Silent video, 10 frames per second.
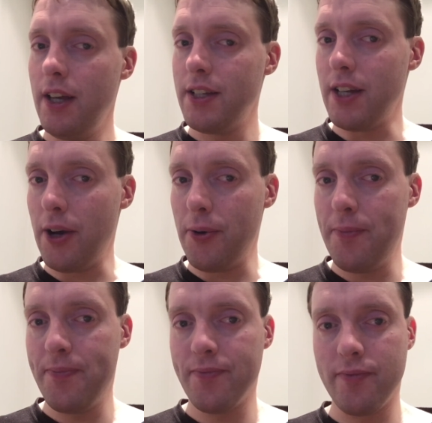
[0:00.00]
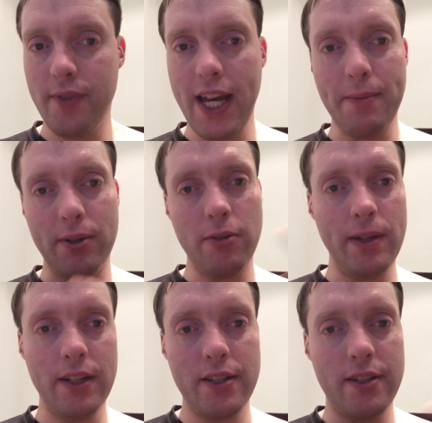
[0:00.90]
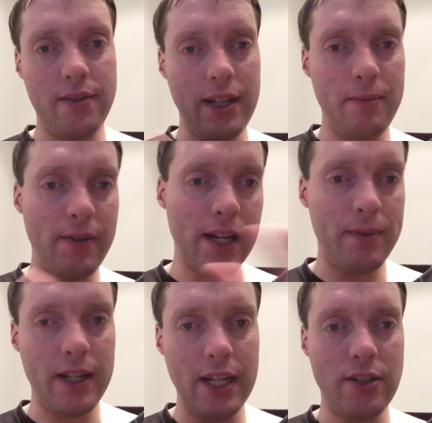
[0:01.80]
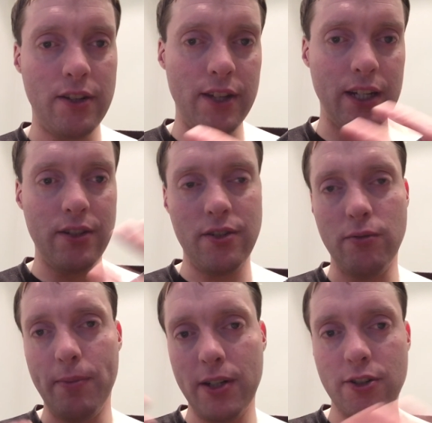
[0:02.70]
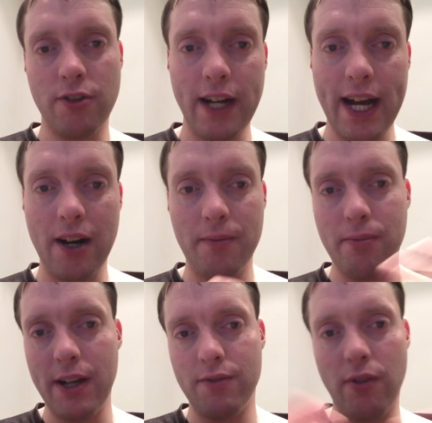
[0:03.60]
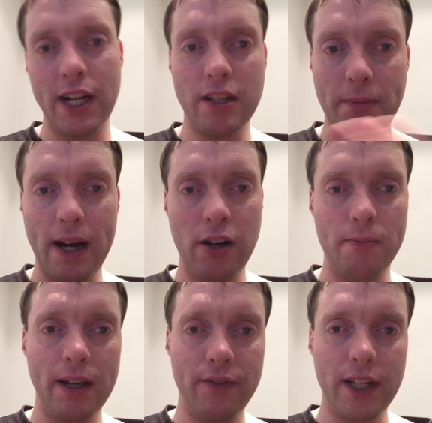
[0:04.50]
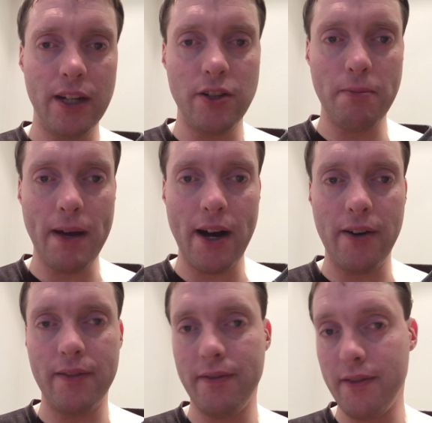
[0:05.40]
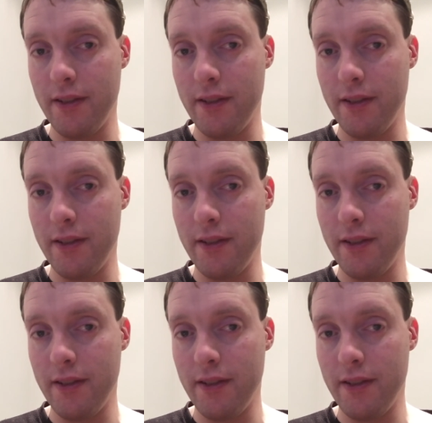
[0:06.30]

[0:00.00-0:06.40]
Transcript: So yeah, by all means, send me recommendations of things you want me to try out and perhaps write about or make videos about.